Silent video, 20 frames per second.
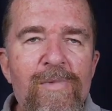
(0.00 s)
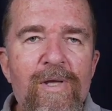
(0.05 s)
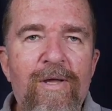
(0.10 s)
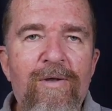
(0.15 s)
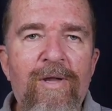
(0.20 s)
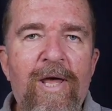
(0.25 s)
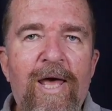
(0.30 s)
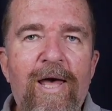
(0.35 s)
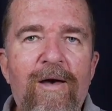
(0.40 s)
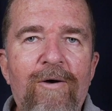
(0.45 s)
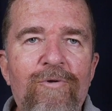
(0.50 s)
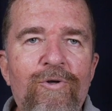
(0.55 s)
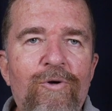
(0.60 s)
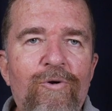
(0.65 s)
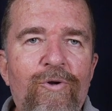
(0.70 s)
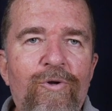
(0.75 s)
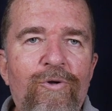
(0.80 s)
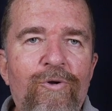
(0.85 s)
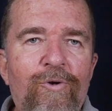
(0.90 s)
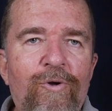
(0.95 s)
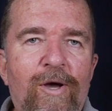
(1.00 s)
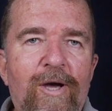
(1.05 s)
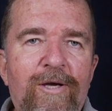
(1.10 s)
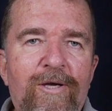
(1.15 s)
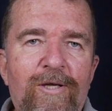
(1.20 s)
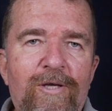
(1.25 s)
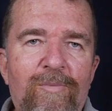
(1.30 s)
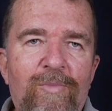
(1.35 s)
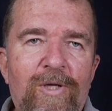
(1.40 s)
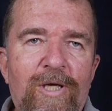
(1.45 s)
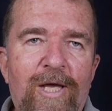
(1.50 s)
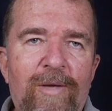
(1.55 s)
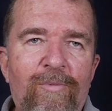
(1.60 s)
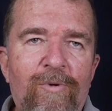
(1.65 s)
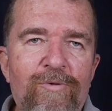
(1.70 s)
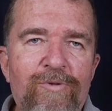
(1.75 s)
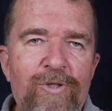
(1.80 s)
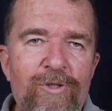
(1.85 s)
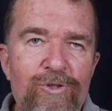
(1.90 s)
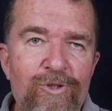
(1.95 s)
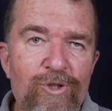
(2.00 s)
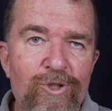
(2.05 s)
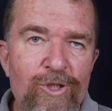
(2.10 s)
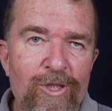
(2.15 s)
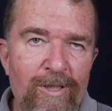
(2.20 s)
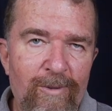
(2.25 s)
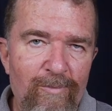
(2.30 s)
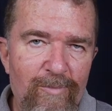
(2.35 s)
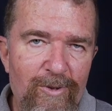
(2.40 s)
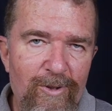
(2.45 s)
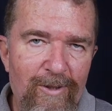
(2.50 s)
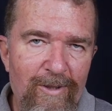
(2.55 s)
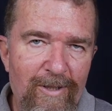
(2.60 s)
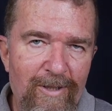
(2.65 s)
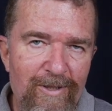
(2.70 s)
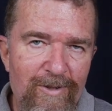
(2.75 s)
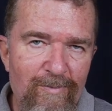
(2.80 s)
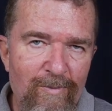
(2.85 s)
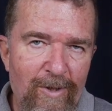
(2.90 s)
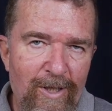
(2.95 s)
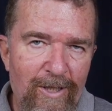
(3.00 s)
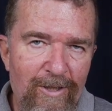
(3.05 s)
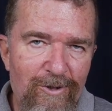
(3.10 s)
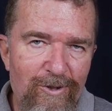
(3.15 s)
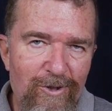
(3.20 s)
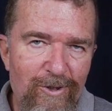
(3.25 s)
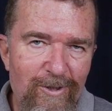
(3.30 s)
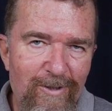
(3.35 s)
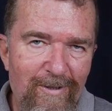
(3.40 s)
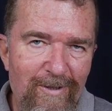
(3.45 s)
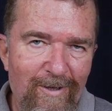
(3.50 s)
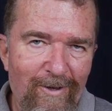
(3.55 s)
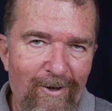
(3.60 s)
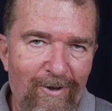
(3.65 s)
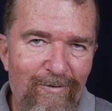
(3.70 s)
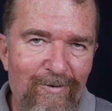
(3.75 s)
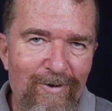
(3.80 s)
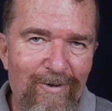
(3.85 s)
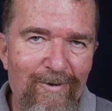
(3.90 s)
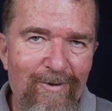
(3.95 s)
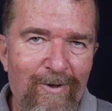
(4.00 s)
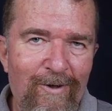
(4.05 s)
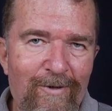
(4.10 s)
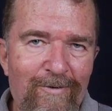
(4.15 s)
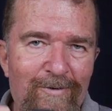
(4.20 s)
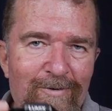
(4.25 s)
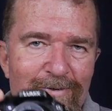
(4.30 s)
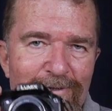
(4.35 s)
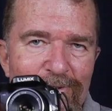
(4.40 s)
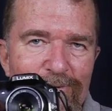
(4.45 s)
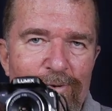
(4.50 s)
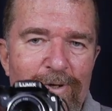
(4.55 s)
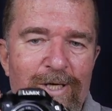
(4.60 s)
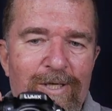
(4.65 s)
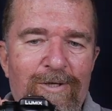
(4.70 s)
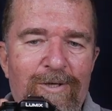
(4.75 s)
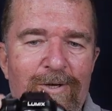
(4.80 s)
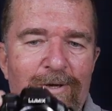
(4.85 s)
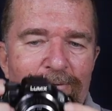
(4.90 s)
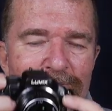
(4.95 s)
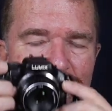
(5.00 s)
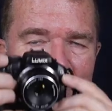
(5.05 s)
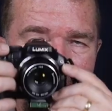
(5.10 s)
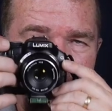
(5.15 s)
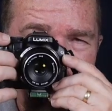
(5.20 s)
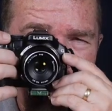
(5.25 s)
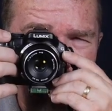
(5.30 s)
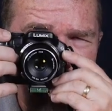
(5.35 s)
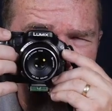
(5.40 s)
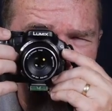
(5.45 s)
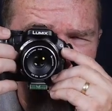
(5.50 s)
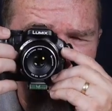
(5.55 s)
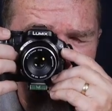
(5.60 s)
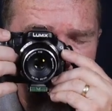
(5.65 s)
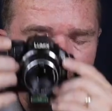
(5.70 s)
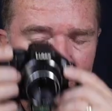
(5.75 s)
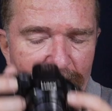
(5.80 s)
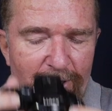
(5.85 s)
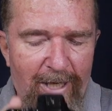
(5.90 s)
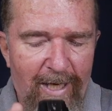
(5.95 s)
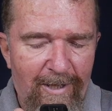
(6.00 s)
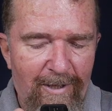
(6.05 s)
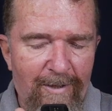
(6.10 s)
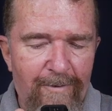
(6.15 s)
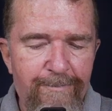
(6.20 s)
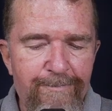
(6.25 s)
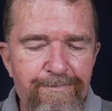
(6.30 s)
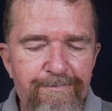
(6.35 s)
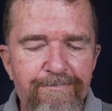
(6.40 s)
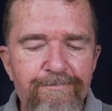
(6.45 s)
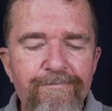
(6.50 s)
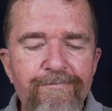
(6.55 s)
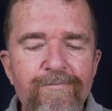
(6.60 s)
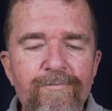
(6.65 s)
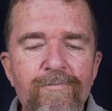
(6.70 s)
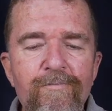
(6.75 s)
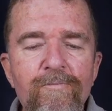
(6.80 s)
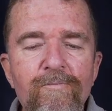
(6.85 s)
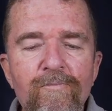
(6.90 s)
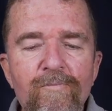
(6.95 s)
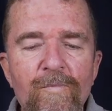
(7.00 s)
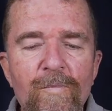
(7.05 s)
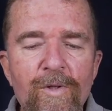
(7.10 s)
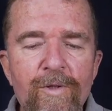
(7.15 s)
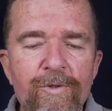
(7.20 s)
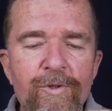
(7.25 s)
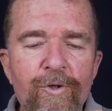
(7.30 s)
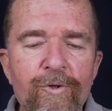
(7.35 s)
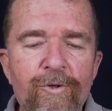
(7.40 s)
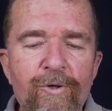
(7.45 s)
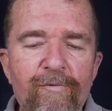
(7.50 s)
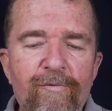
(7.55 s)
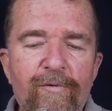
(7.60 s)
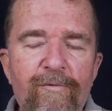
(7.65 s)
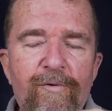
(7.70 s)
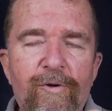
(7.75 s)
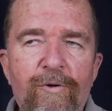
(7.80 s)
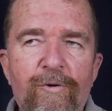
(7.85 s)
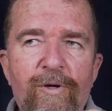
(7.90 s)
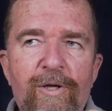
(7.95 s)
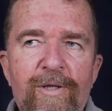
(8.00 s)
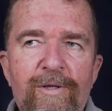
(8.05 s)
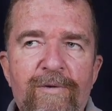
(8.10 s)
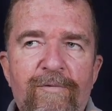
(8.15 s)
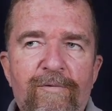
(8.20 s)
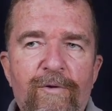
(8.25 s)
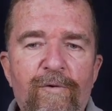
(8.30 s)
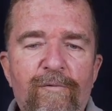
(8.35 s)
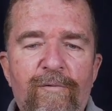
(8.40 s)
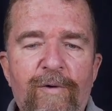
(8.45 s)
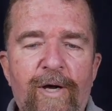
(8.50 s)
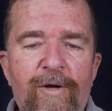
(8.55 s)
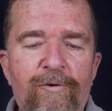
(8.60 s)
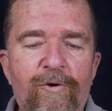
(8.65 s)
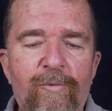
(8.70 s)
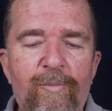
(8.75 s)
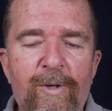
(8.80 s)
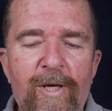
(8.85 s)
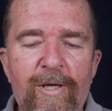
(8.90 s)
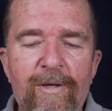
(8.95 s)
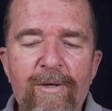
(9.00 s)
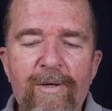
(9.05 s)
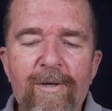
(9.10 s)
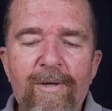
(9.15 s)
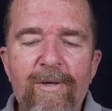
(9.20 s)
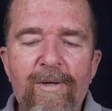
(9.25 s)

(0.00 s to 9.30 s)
now you're you're not going to be able to chimp as much on the on the street. You know, take a photo and look at it. You can review it in the viewfinder, but